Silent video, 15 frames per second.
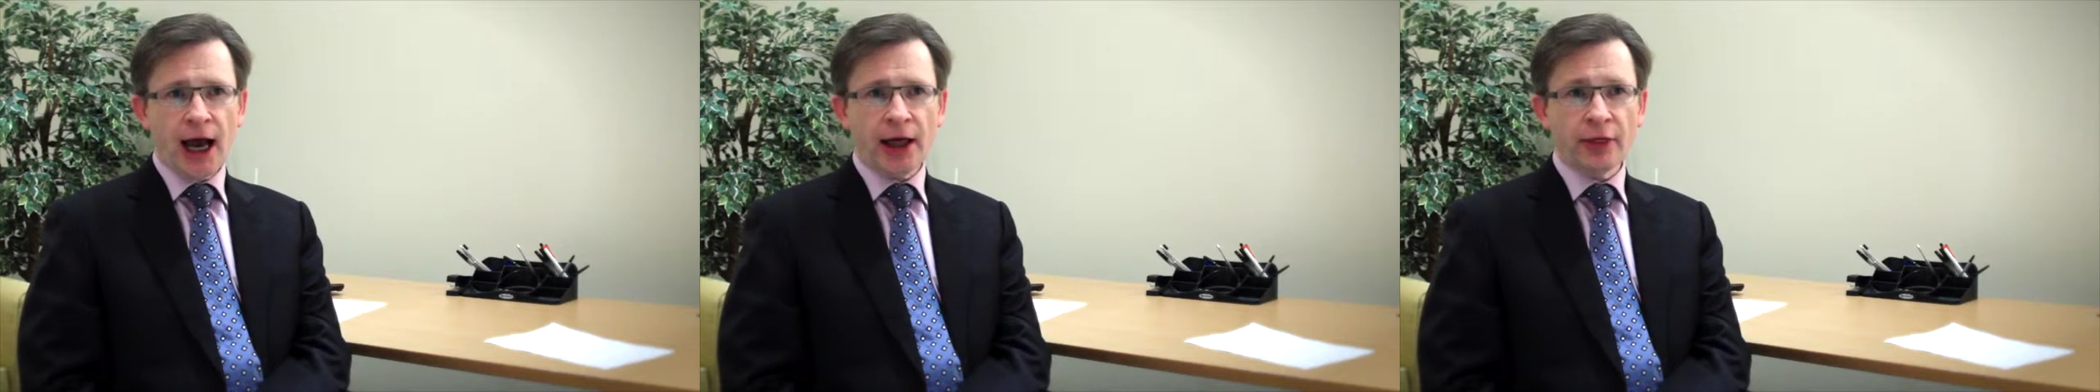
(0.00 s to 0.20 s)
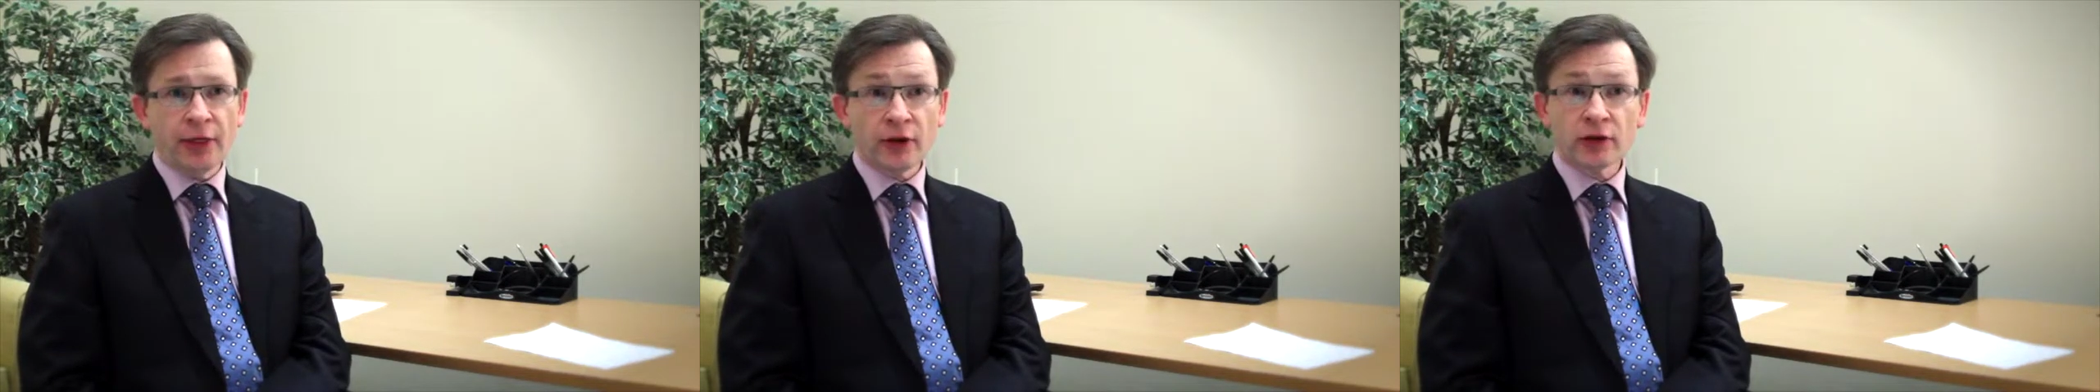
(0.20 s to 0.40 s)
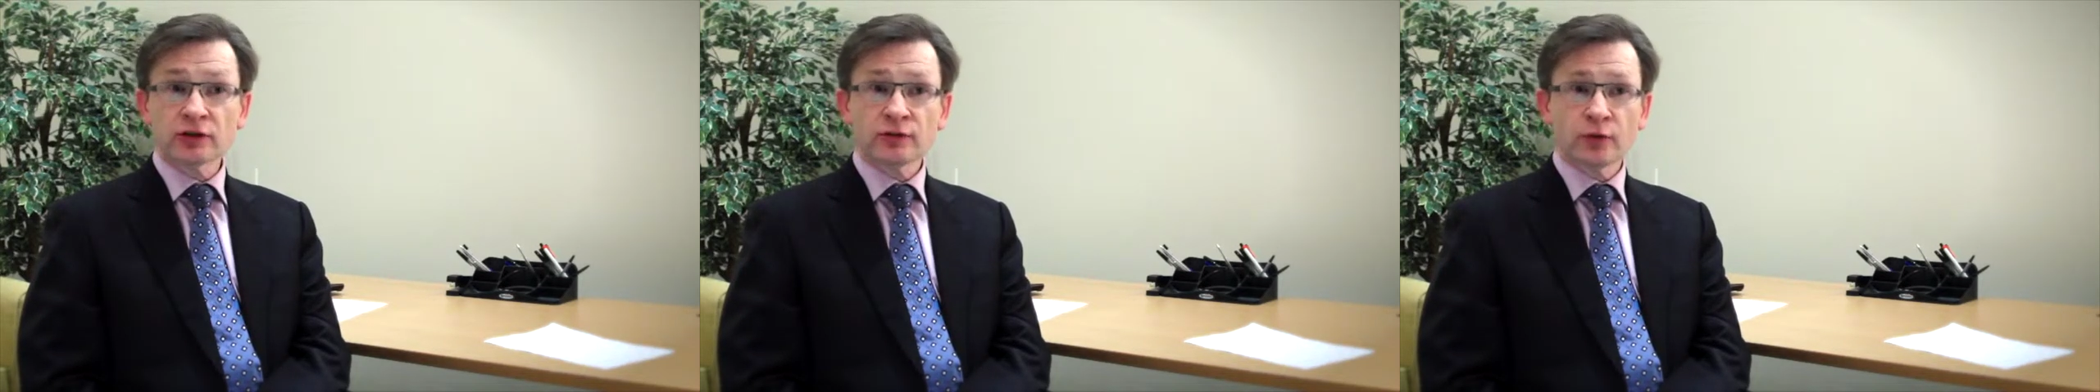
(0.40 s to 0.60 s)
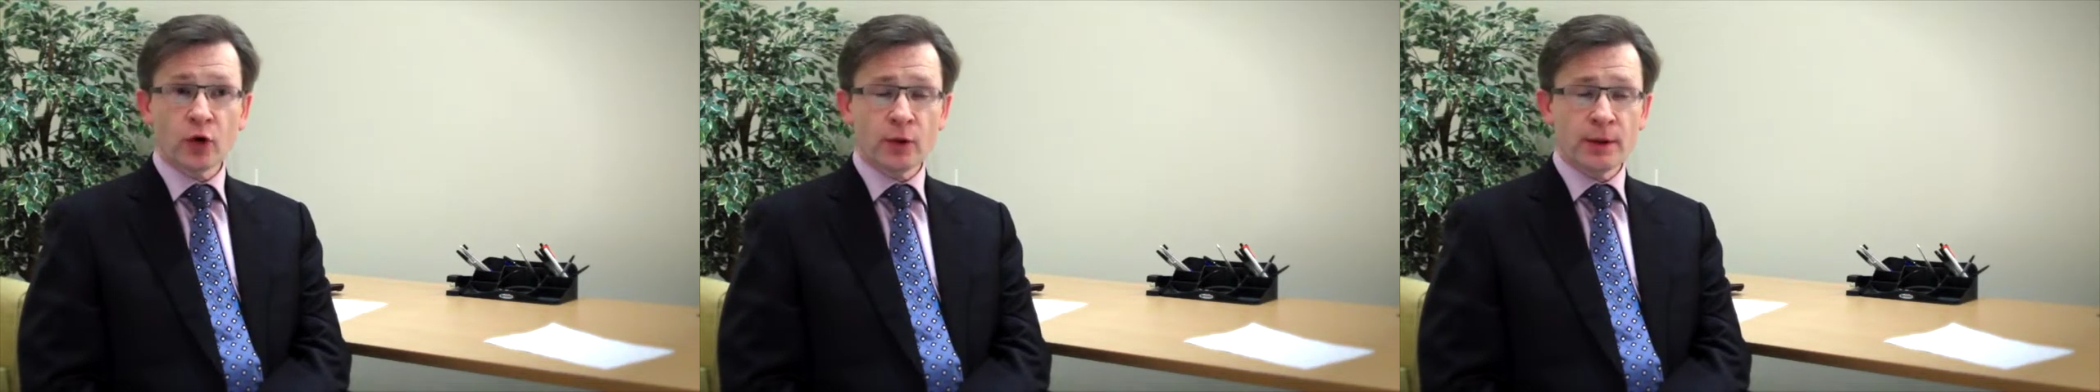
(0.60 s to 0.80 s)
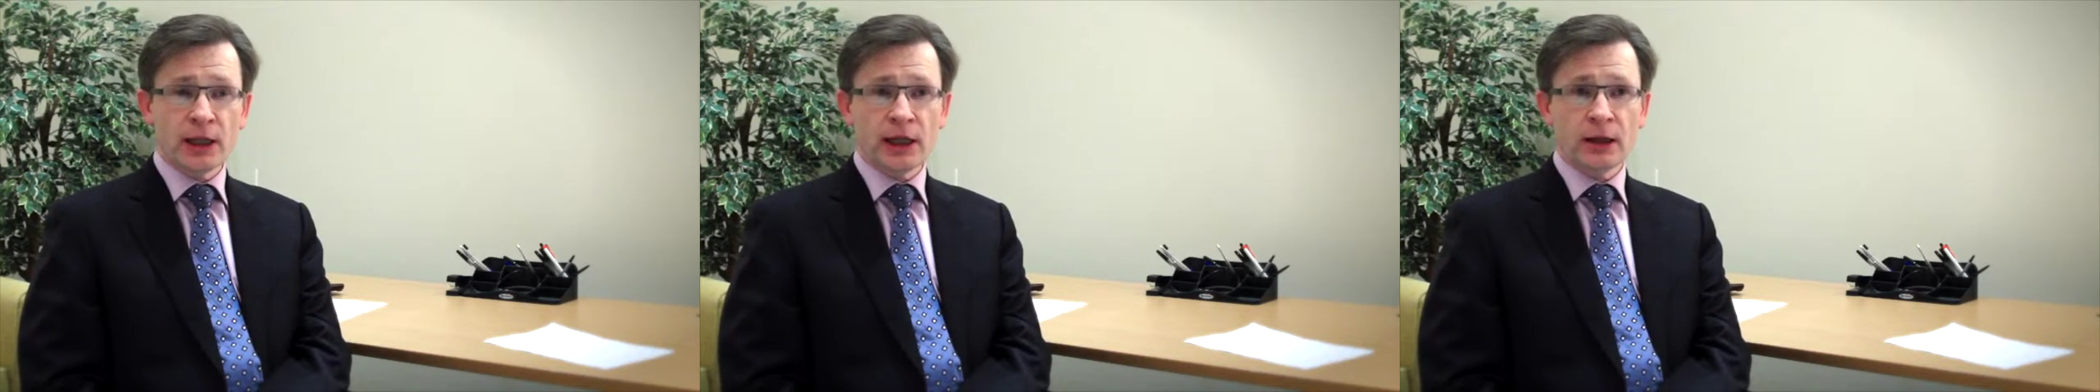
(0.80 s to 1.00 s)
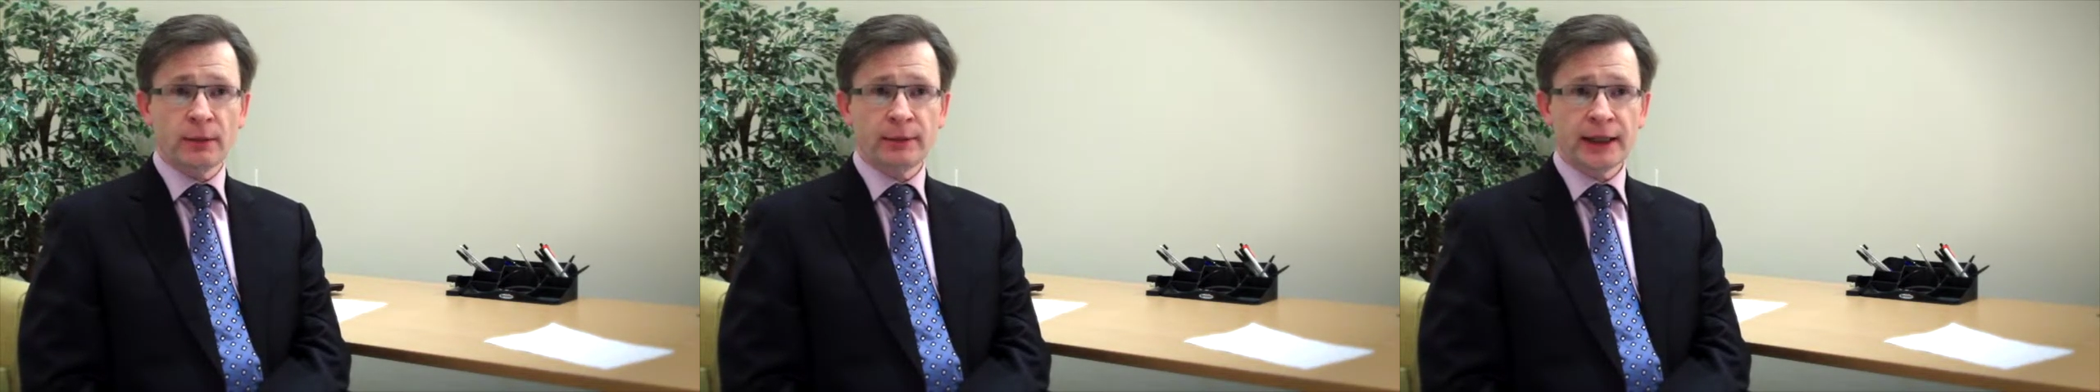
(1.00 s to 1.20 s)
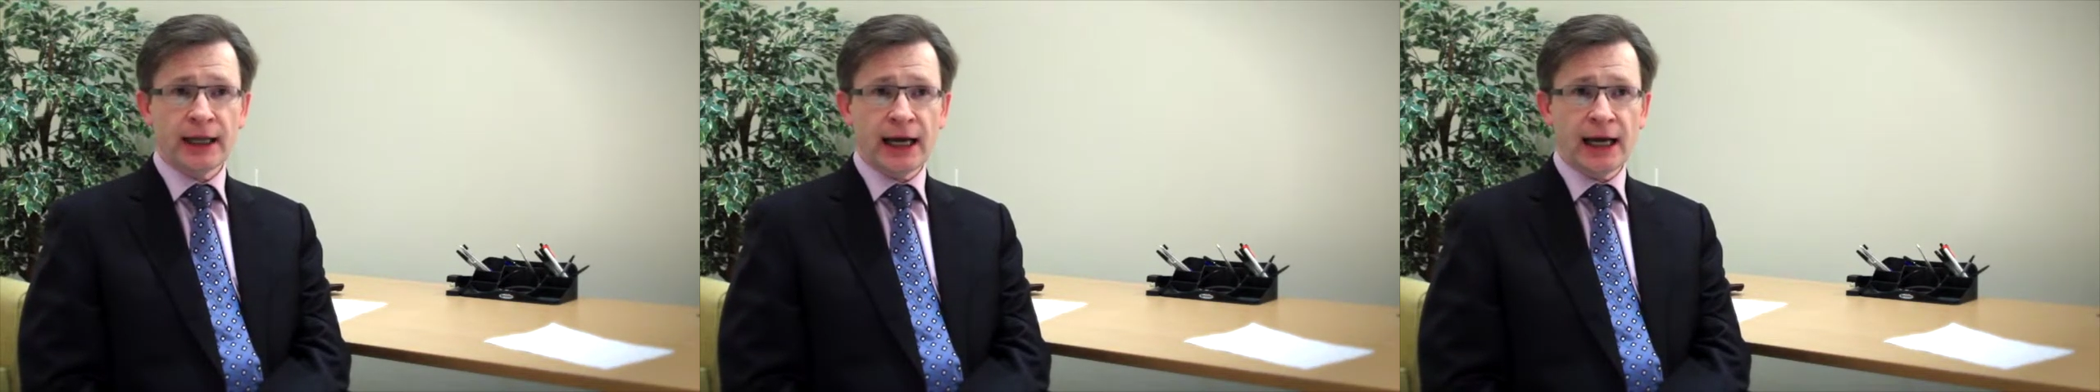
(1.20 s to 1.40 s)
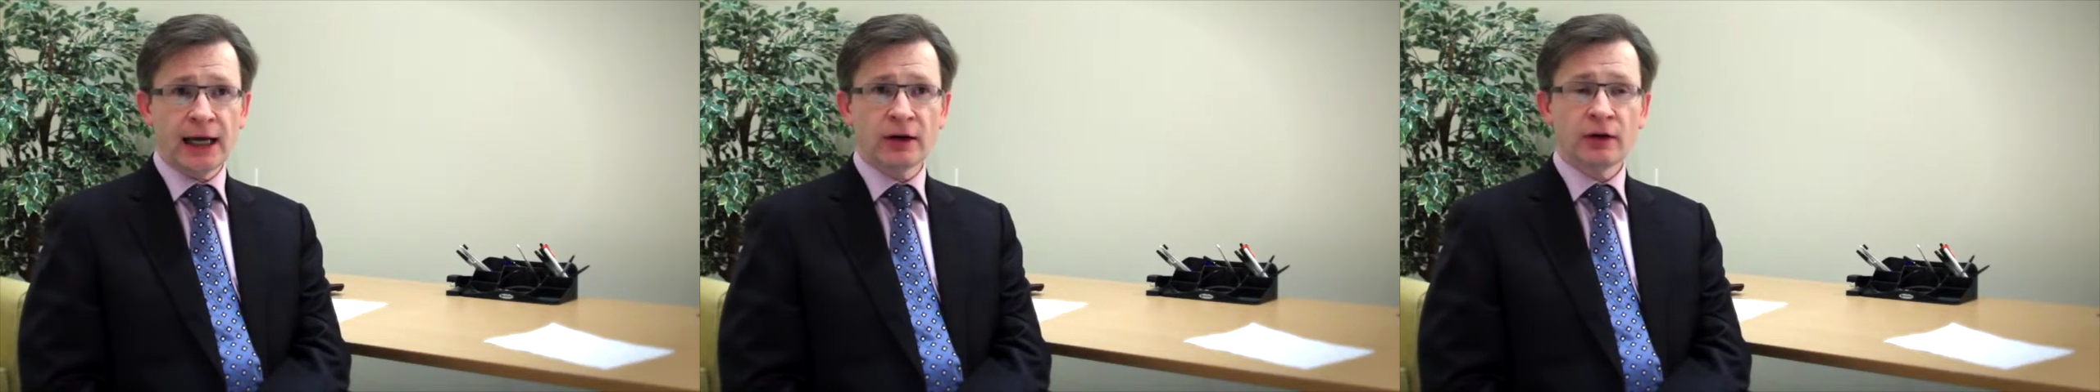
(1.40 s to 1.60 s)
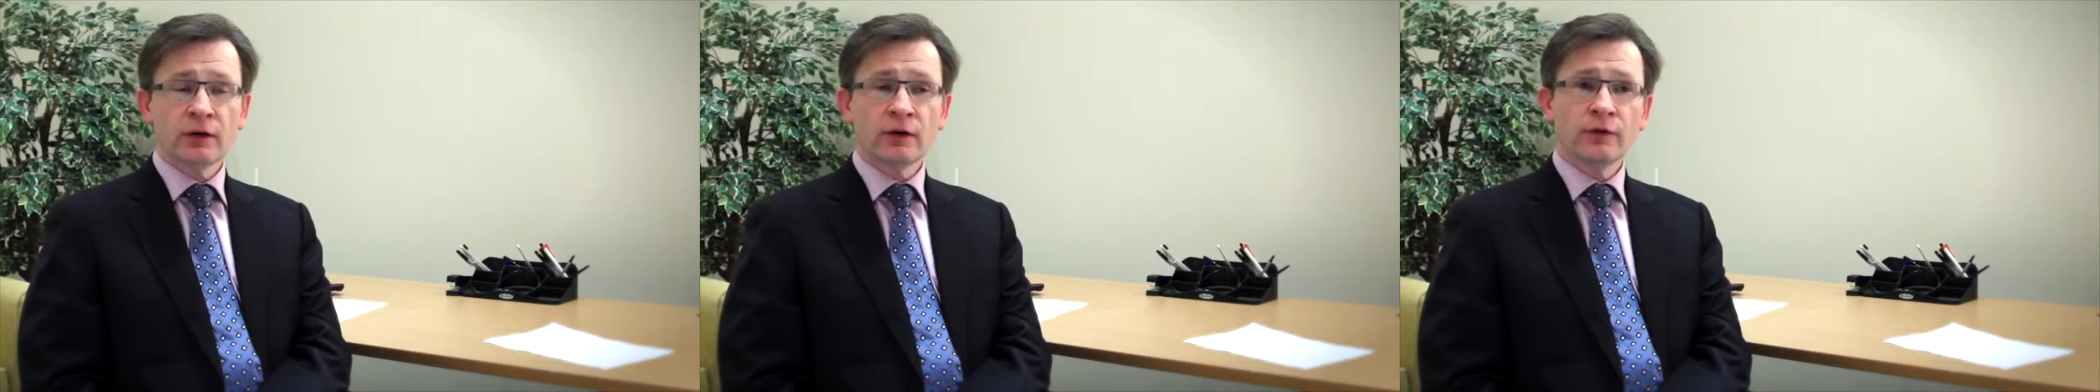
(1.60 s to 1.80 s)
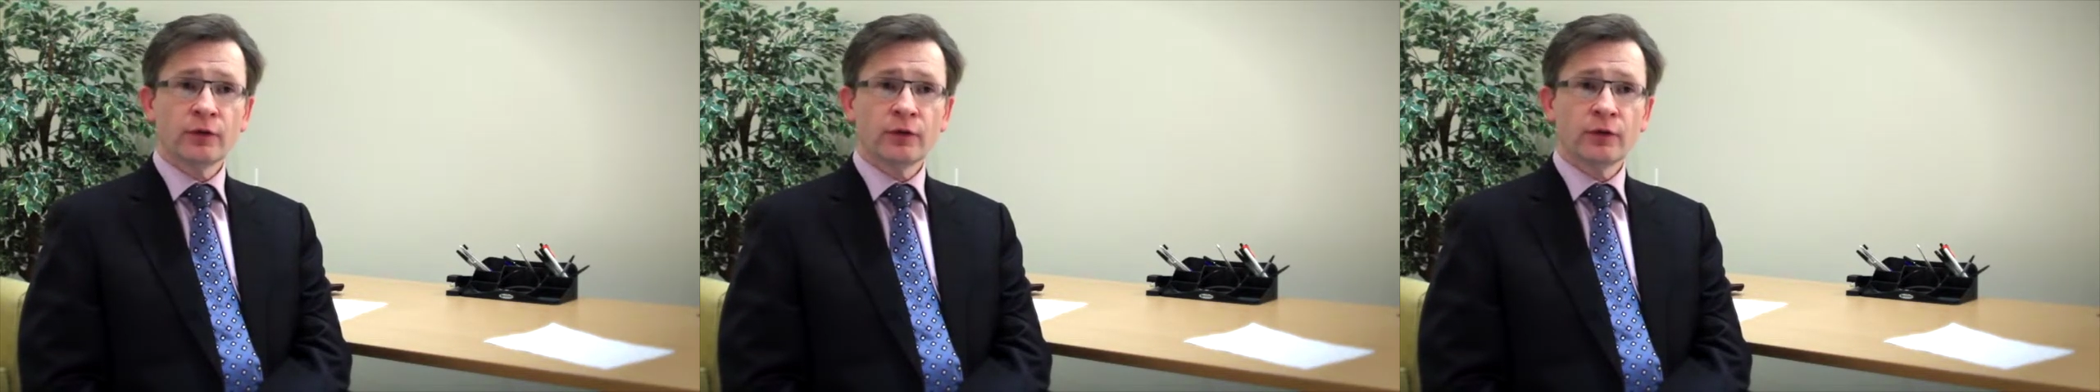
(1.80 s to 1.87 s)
and thus formulate a plan